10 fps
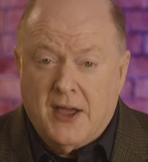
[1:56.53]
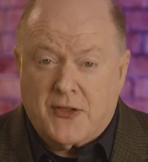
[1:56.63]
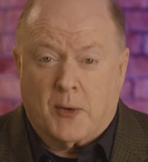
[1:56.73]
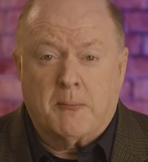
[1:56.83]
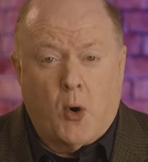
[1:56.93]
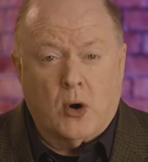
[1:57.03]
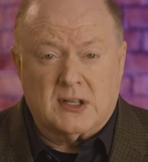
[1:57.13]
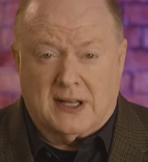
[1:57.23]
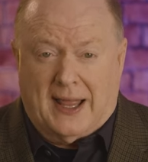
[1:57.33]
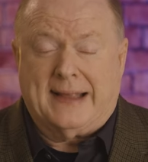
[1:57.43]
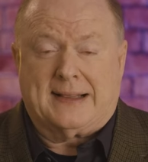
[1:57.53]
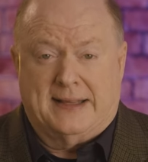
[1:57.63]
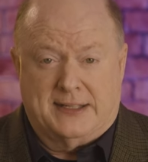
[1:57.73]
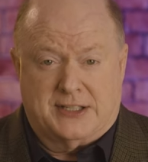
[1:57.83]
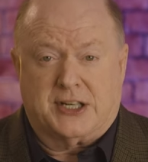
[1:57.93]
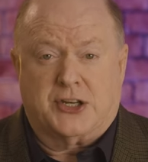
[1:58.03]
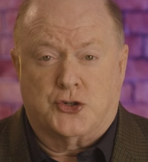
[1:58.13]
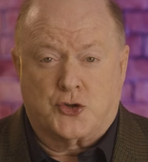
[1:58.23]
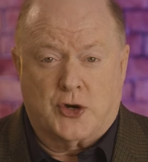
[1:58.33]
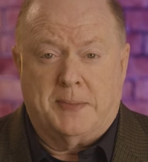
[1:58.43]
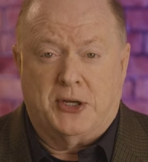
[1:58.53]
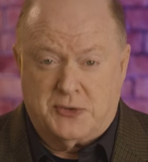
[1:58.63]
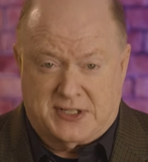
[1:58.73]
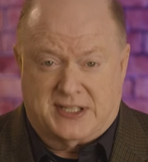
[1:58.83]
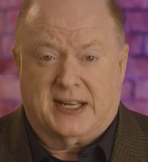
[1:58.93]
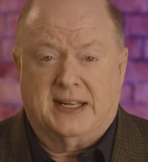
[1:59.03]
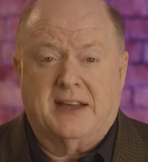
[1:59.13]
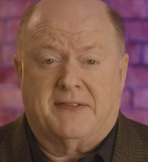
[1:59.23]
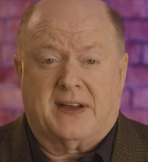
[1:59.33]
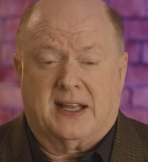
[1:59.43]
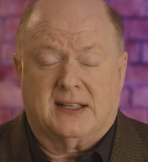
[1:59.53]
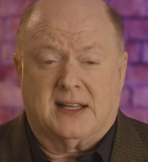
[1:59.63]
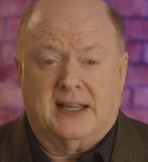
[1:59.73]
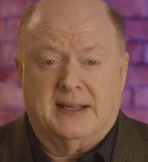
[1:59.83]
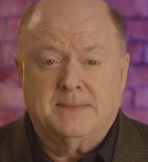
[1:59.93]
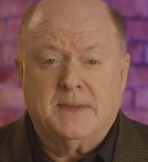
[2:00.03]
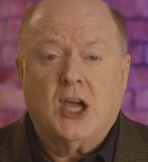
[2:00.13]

they're more likely to contribute significantly.